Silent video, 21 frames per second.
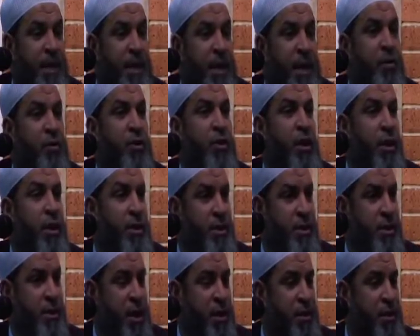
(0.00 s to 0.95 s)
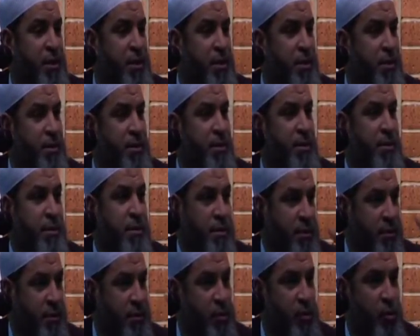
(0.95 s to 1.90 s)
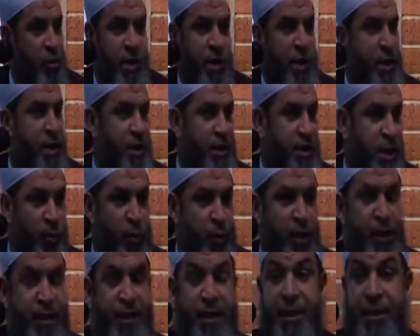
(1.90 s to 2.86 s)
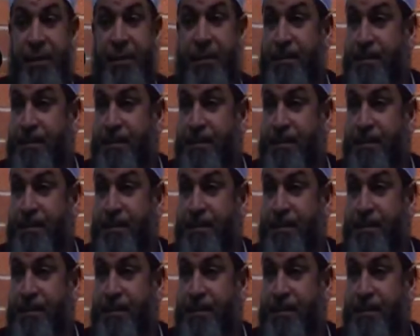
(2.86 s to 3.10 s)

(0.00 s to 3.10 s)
or southern Turkey, somewhere there.